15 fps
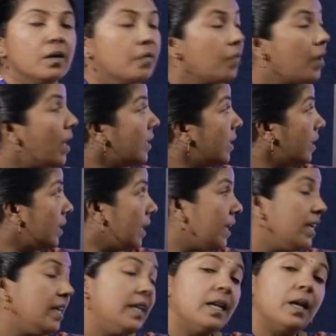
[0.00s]
Water
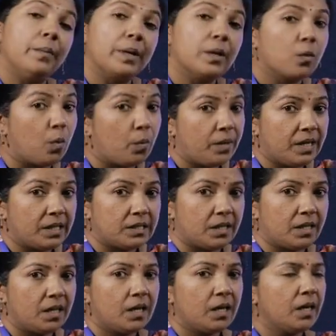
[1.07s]
triethylamine
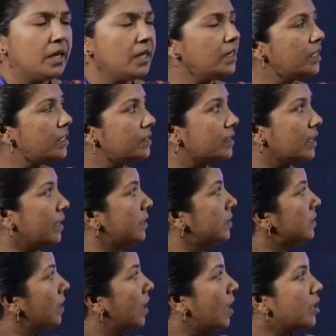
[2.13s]
combination. In this
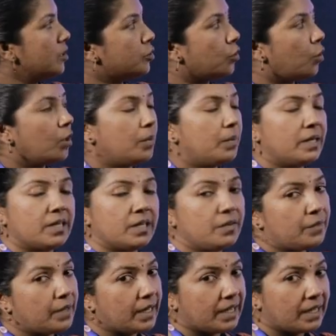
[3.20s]
case, solubility,
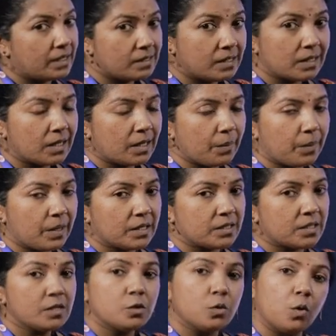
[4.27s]
if you are increasing the
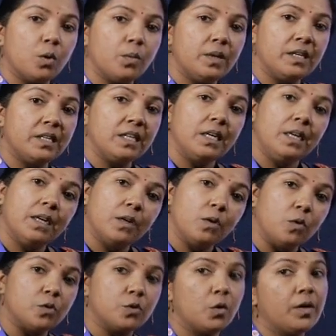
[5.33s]
temperature, solubility
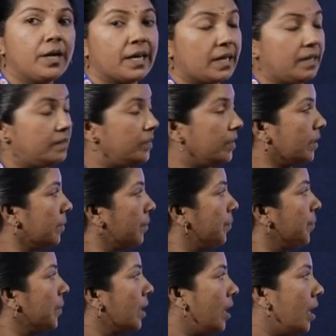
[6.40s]
goes on decreasing.
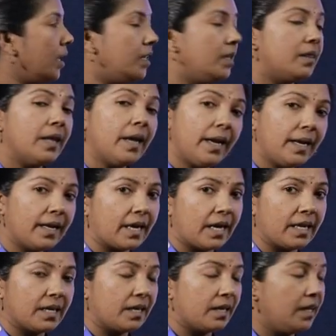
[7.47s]
And the third
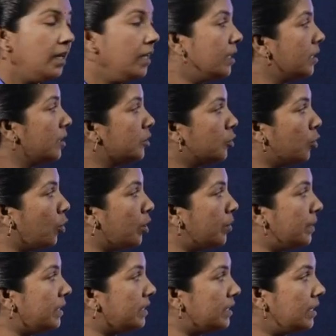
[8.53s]
category,
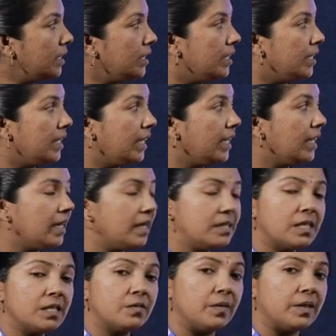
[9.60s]
solubility
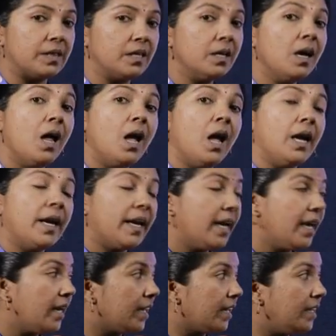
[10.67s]
increases with the
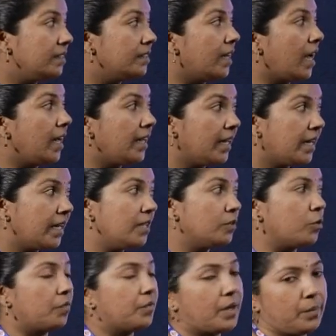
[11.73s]
increase and
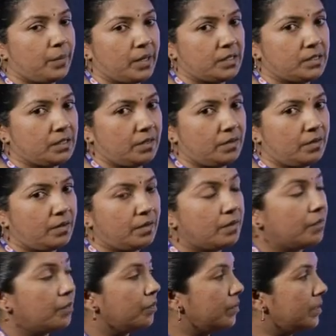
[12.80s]
decrease of temperature.
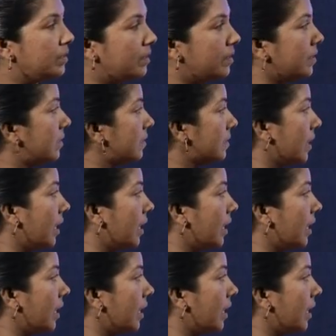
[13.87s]
This is